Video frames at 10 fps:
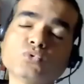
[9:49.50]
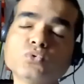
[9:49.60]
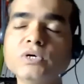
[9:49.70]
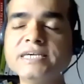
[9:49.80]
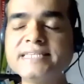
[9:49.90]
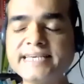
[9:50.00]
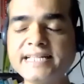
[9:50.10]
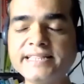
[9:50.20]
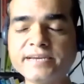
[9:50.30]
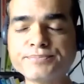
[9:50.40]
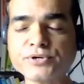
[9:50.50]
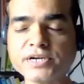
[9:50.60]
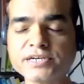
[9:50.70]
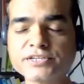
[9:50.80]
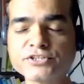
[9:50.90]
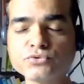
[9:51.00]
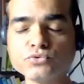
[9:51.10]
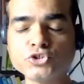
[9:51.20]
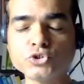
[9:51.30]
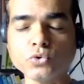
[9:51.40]
to sell their products,
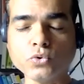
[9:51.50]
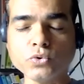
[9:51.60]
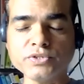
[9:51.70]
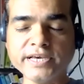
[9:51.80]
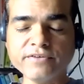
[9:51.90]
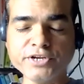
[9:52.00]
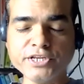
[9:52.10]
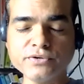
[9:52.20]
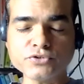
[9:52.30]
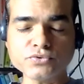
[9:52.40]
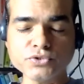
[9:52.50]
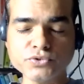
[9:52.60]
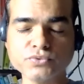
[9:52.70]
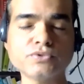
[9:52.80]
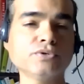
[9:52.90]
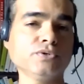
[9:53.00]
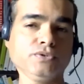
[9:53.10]
to show their videos to you,